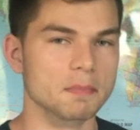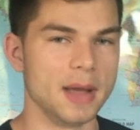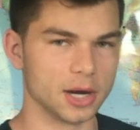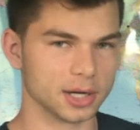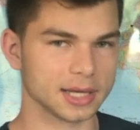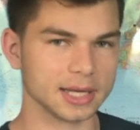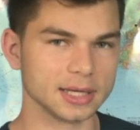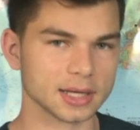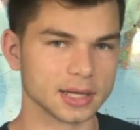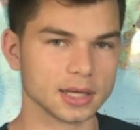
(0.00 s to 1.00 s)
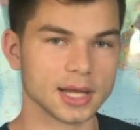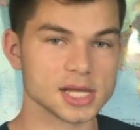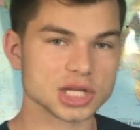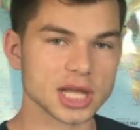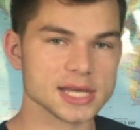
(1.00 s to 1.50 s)
American
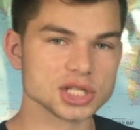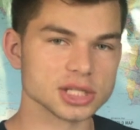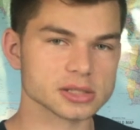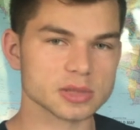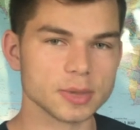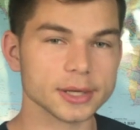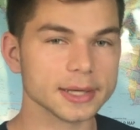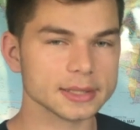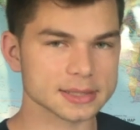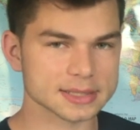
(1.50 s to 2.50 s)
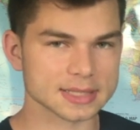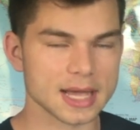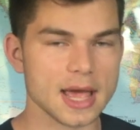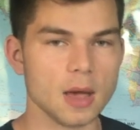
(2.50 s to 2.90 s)
education experience,